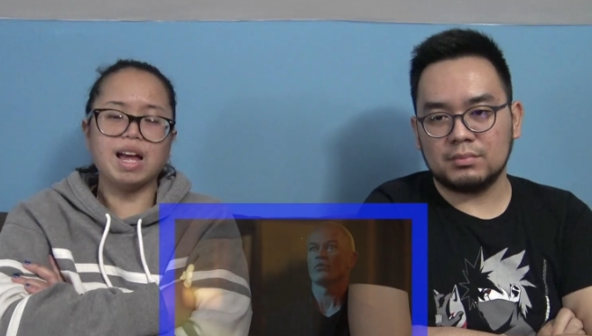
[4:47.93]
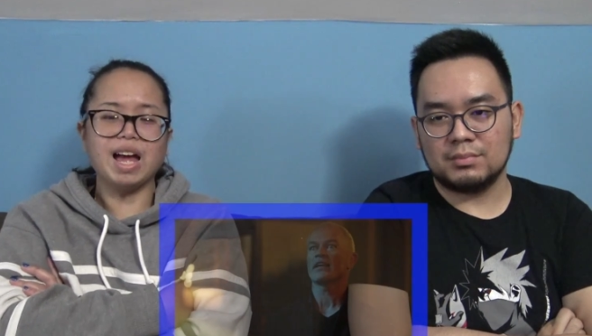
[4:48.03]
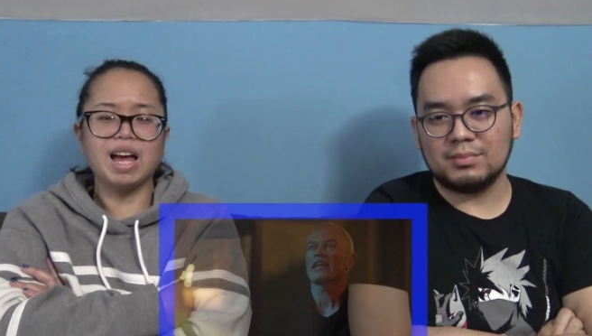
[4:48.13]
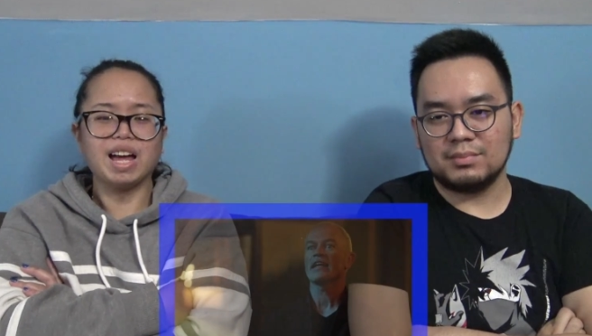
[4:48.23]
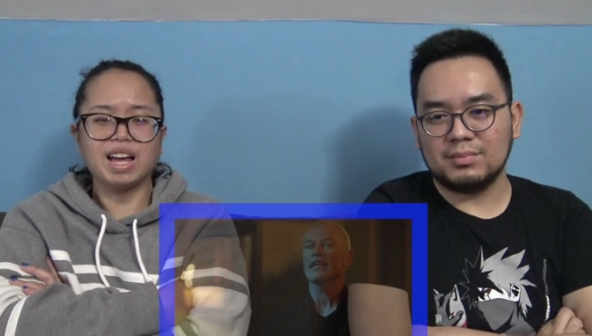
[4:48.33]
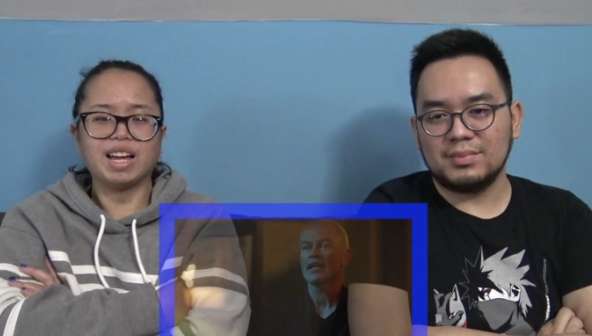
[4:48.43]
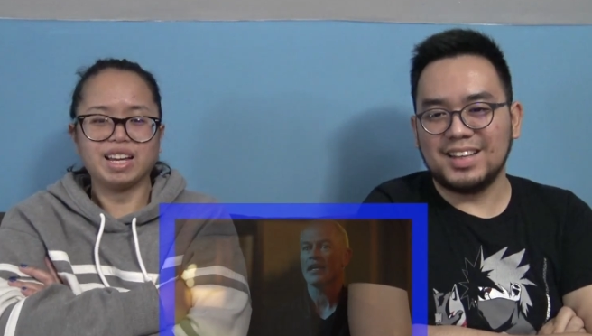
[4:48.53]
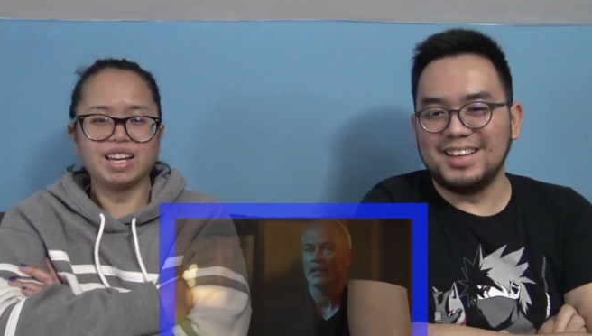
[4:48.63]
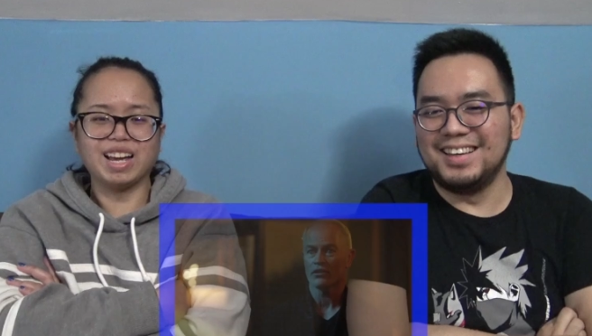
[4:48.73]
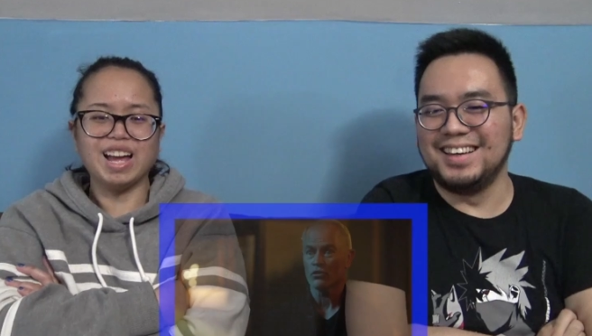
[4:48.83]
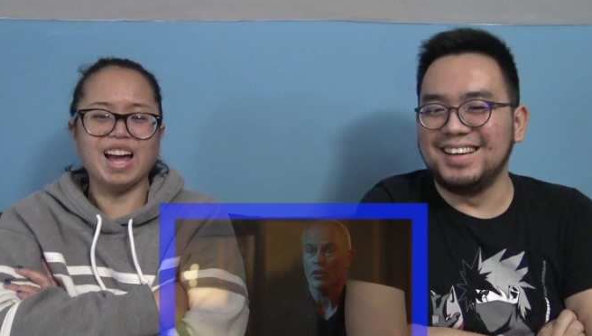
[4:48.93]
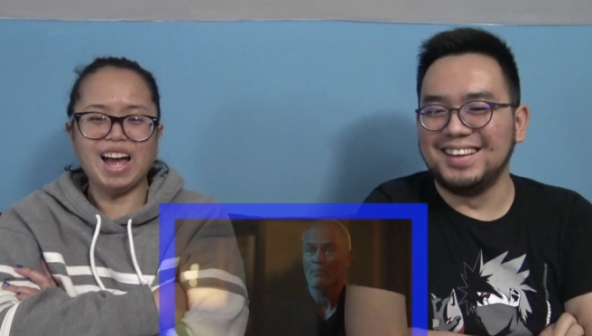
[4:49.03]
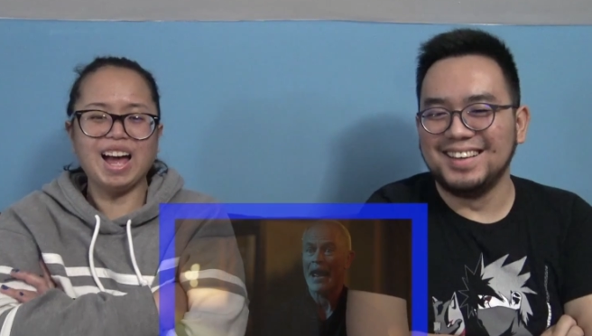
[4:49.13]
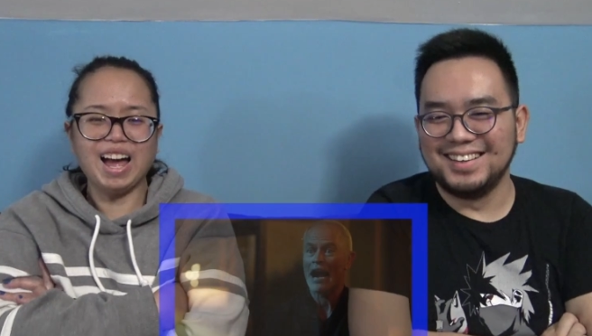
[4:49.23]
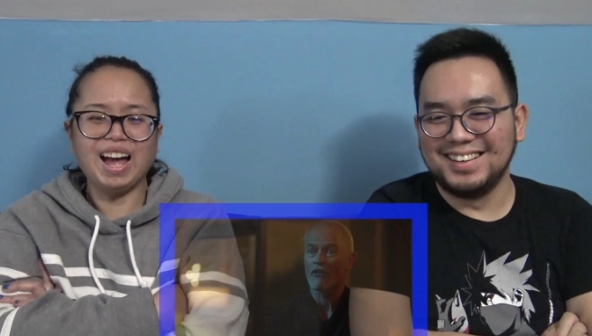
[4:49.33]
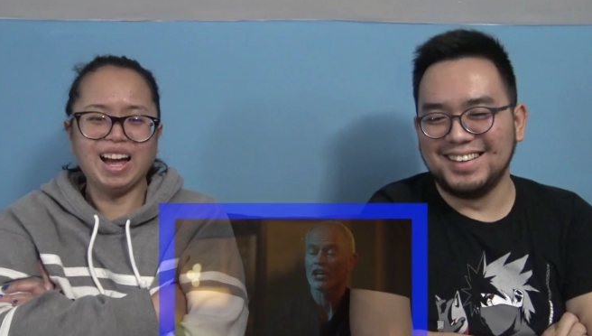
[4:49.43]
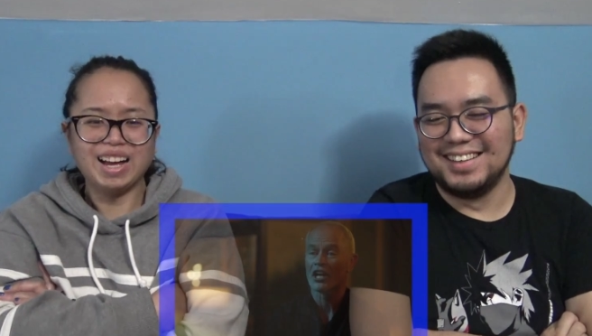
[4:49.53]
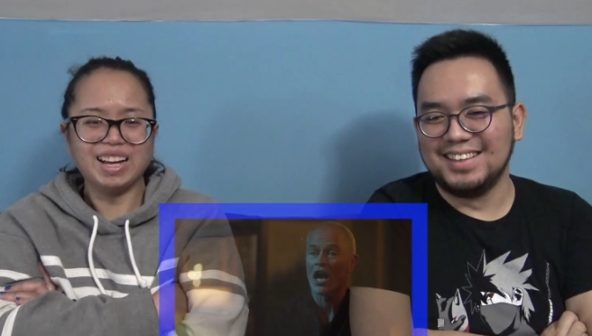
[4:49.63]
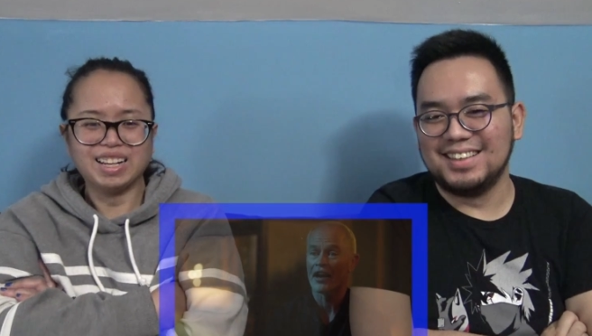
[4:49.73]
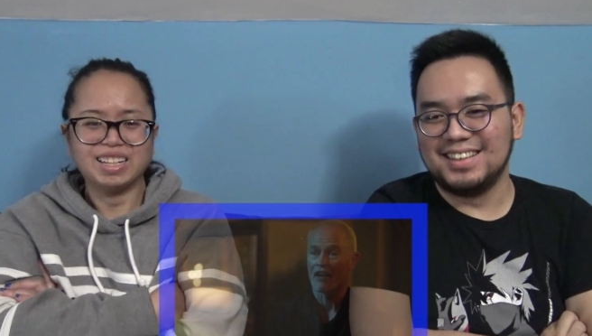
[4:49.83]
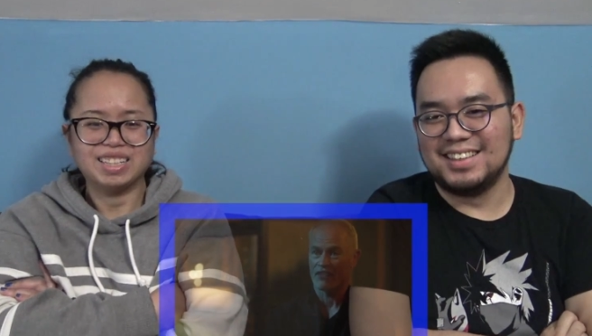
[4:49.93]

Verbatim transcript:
Speaker 1: You idiot. You're a paragon